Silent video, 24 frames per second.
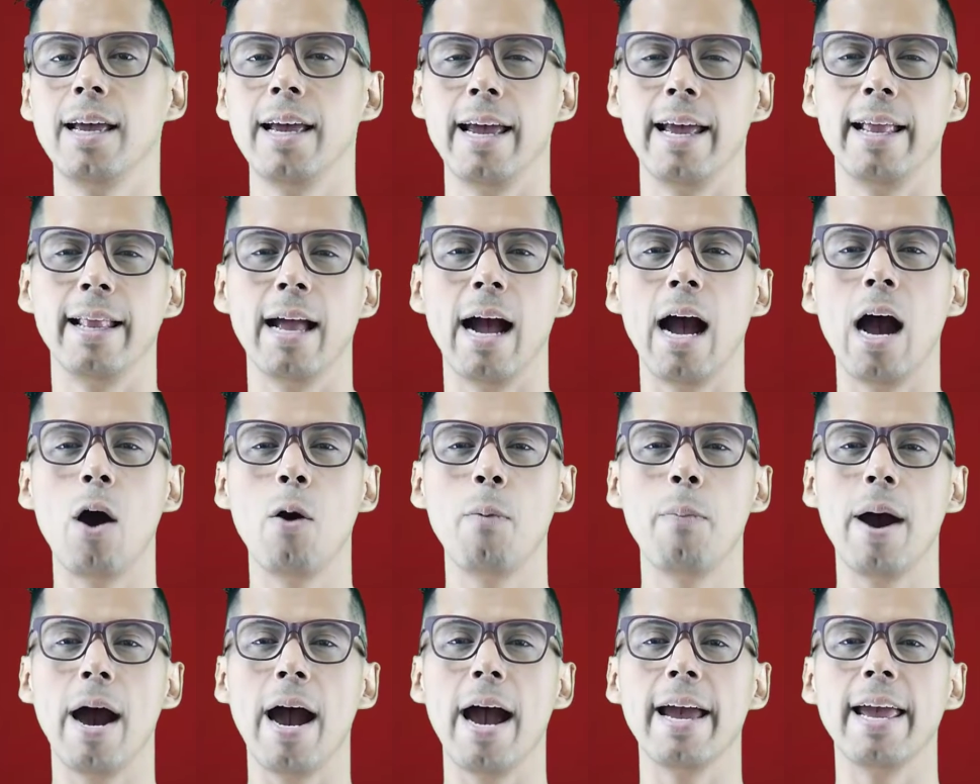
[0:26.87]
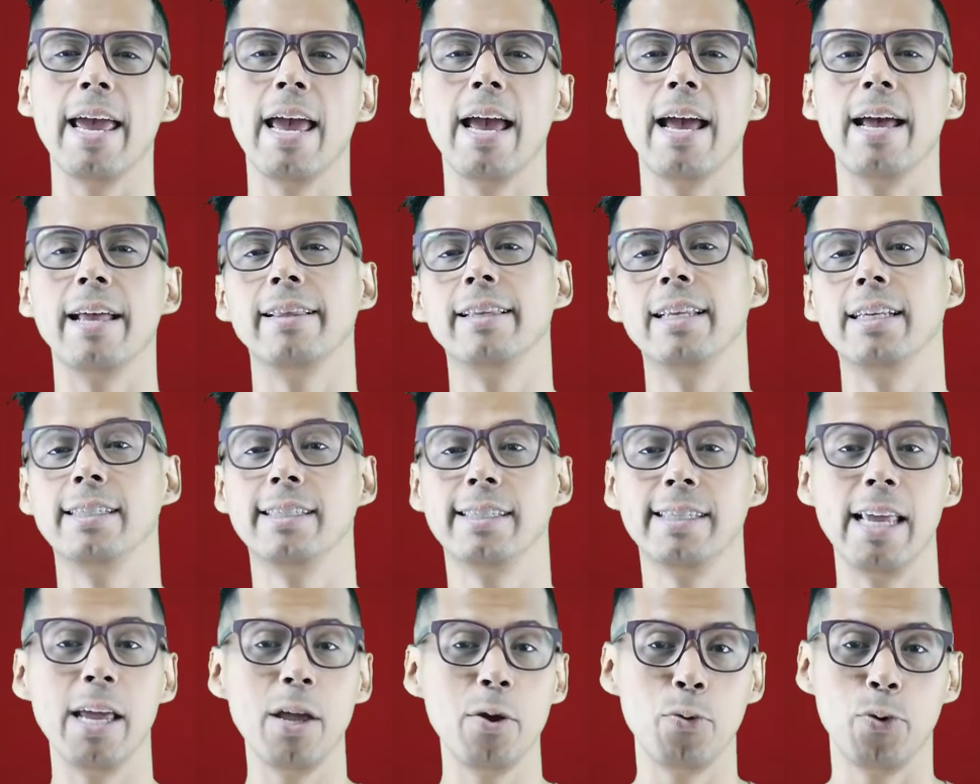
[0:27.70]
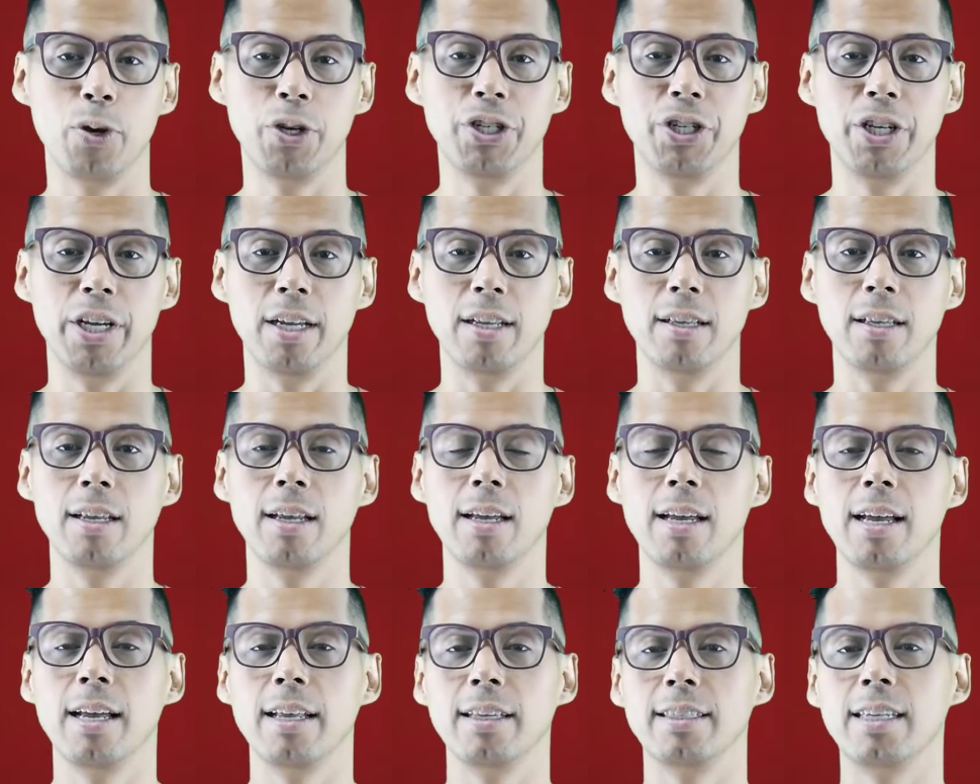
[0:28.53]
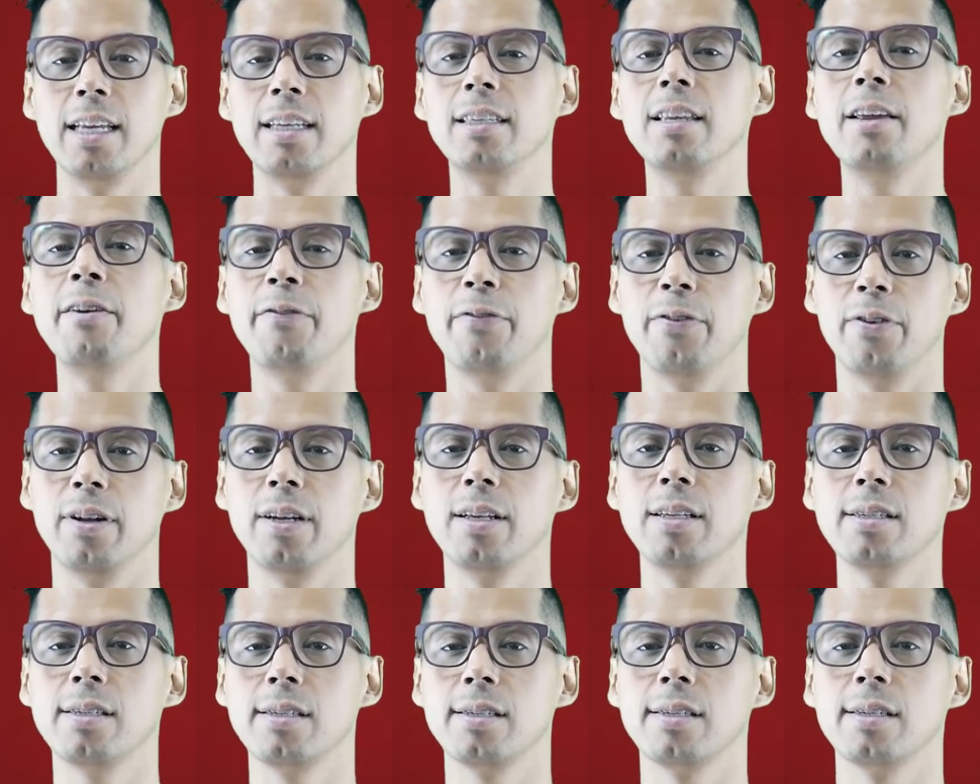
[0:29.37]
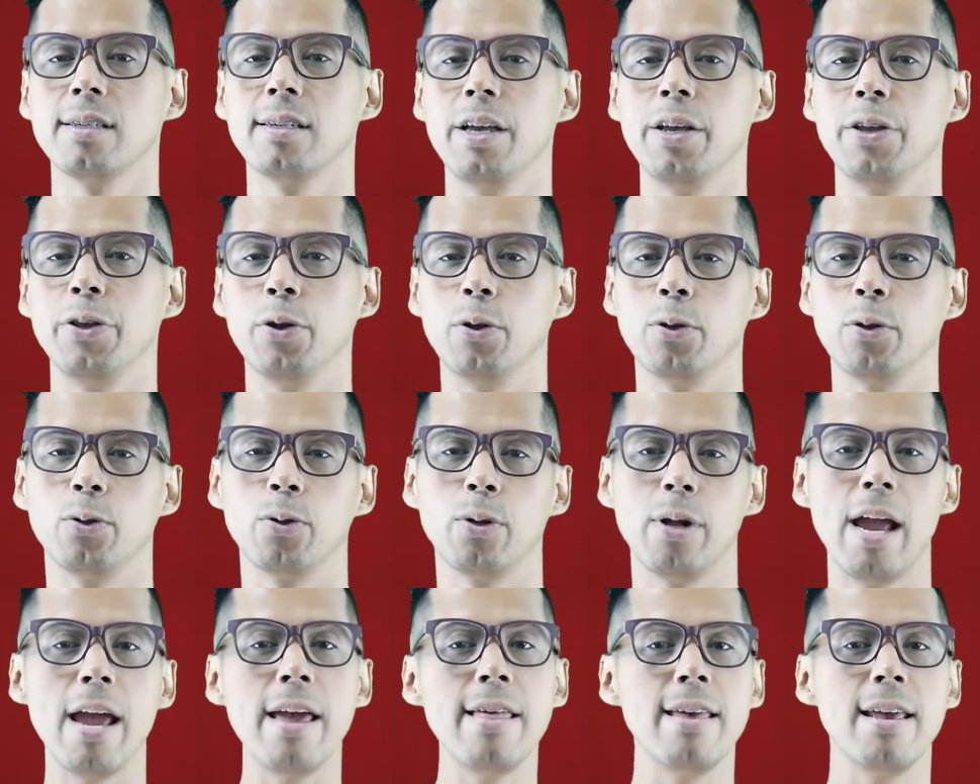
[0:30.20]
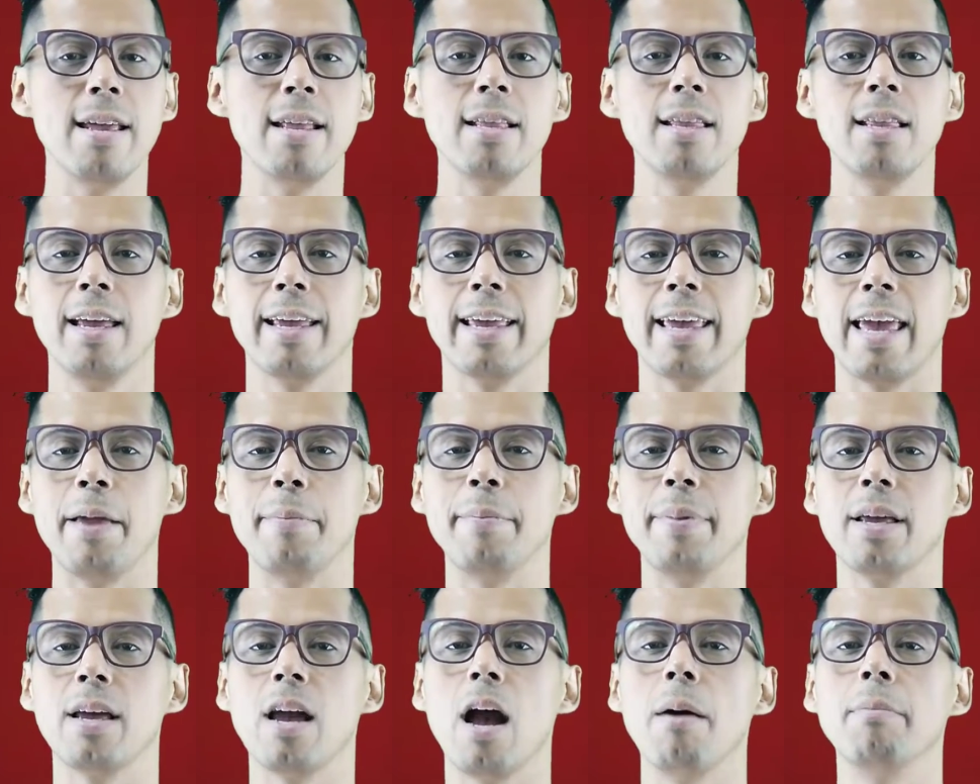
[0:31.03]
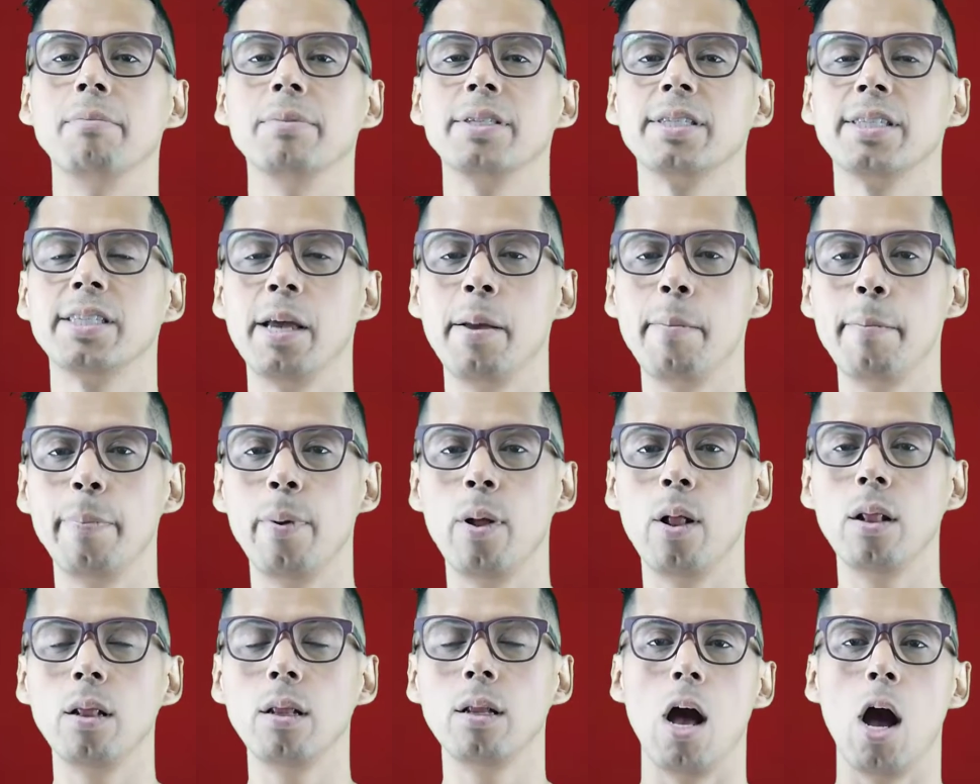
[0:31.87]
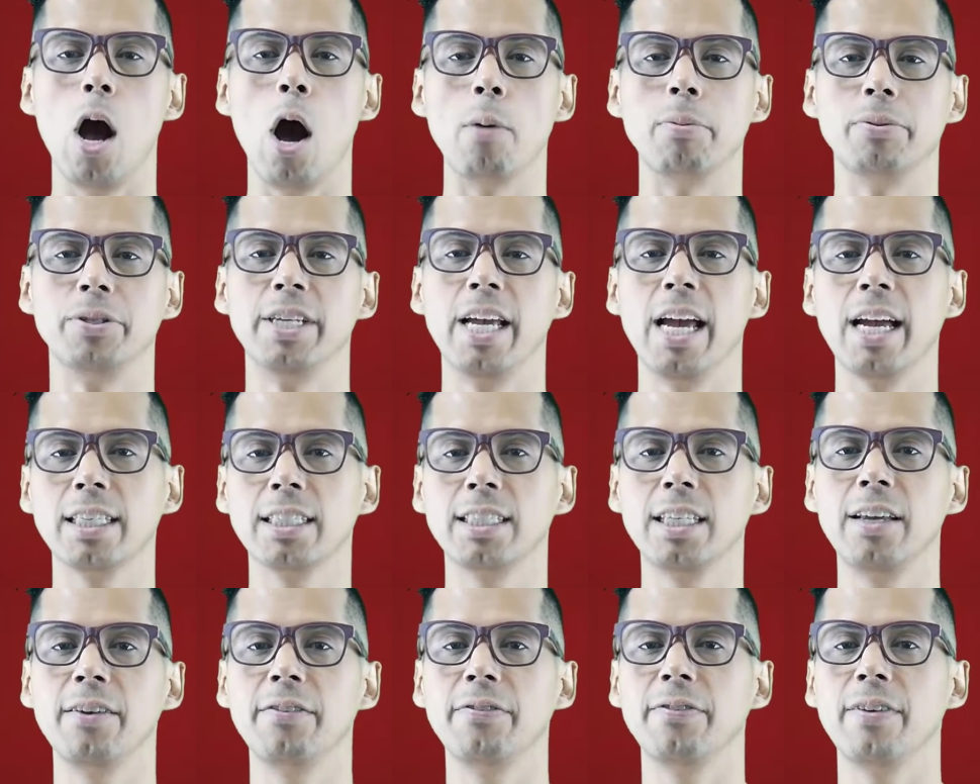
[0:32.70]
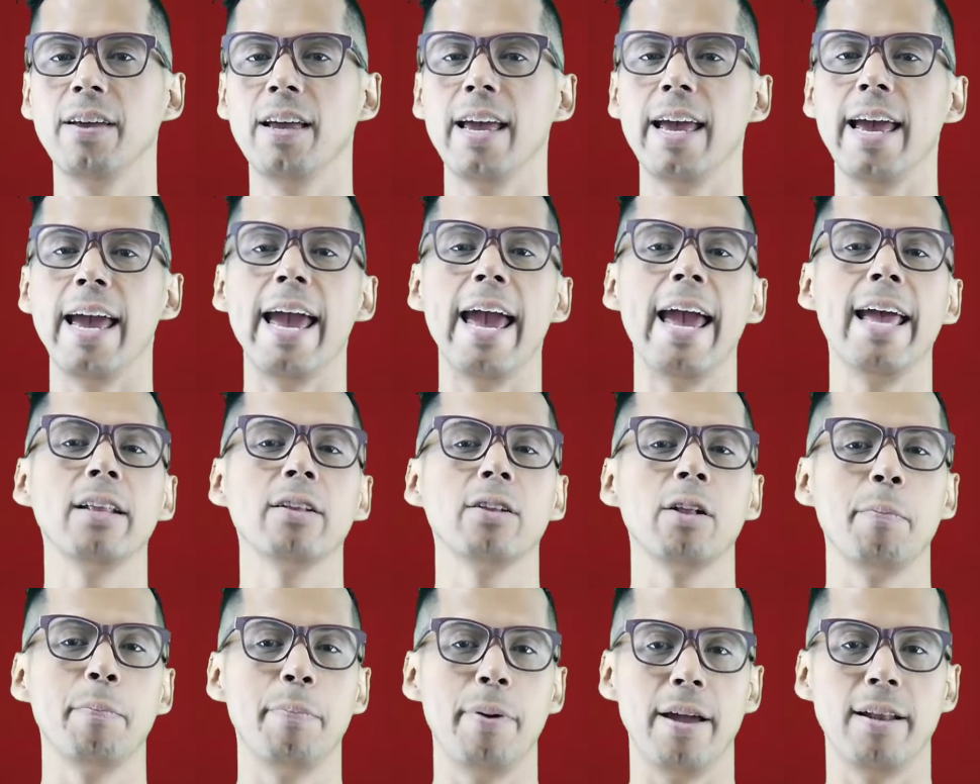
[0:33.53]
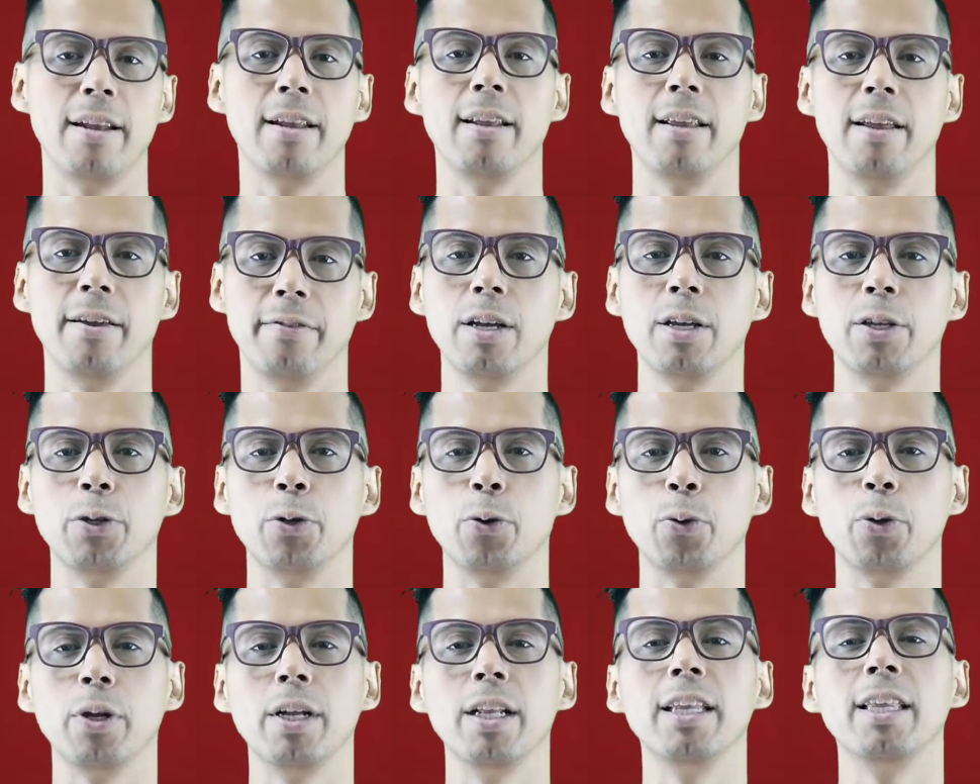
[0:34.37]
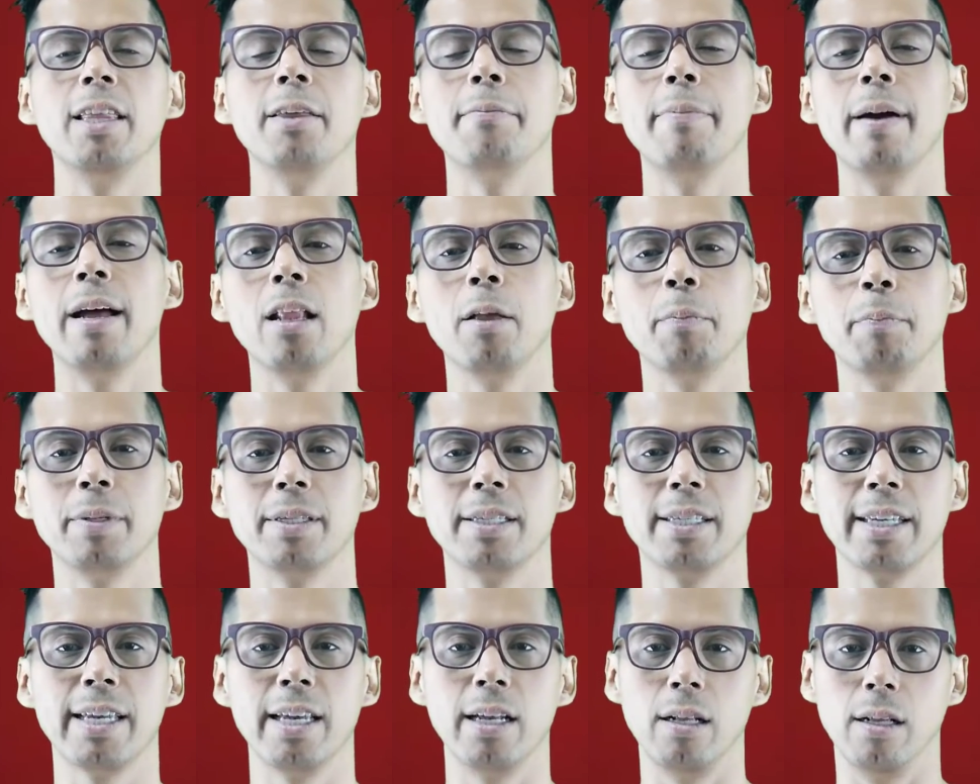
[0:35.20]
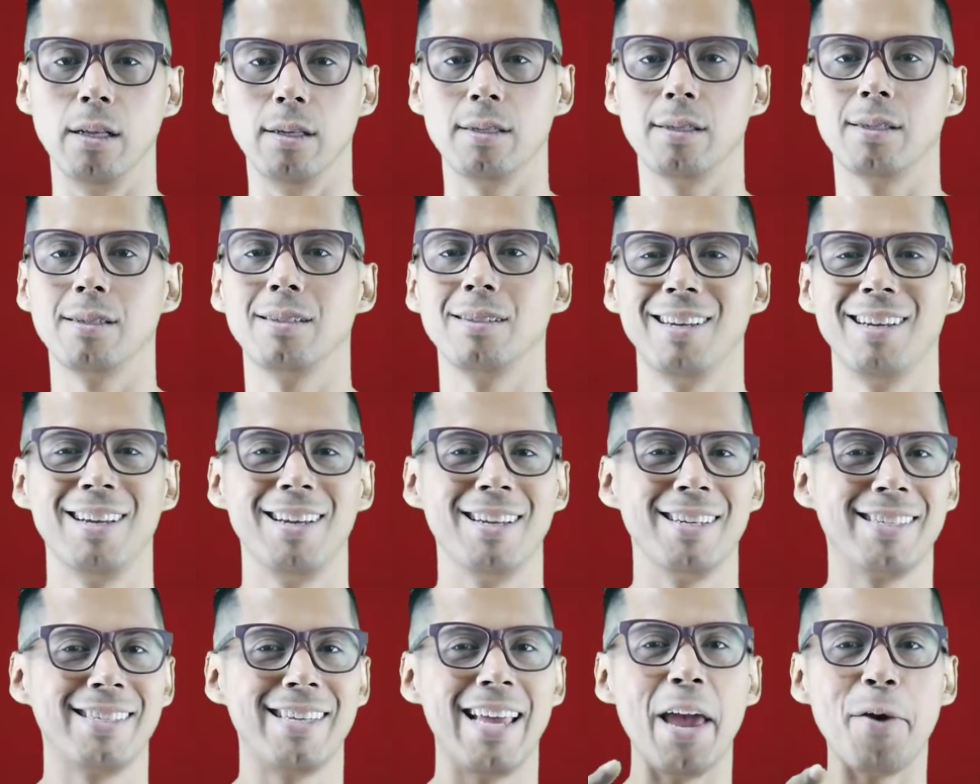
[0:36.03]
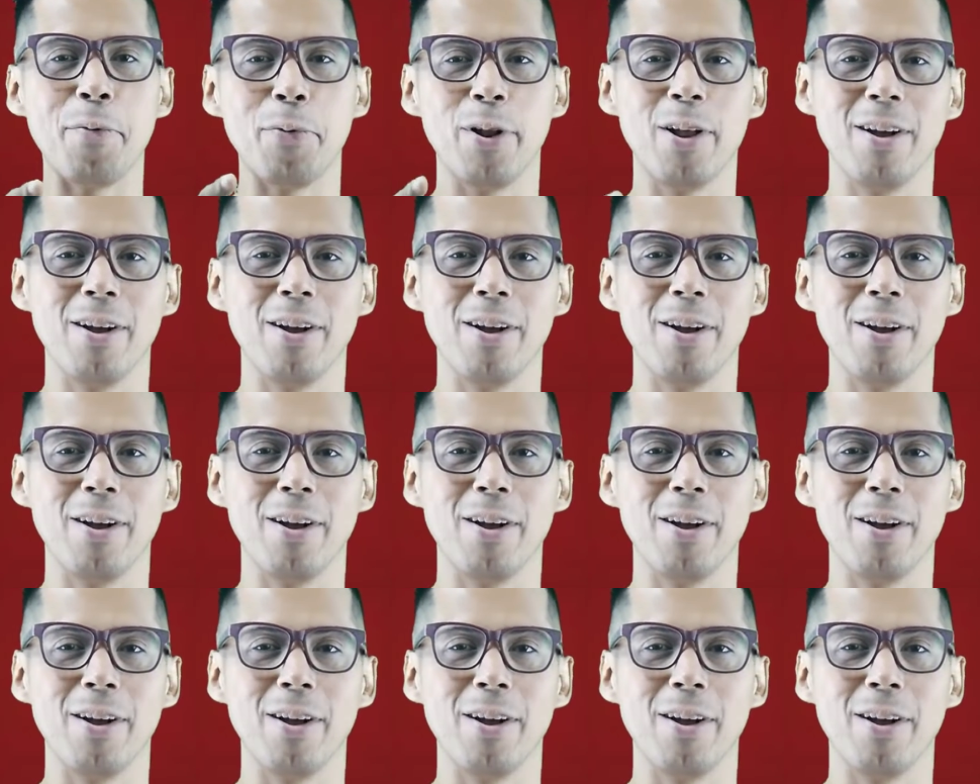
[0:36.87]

and how by distinguishing the difference, your trading can become simple, objective, and repetitive to really develop skills. Stay with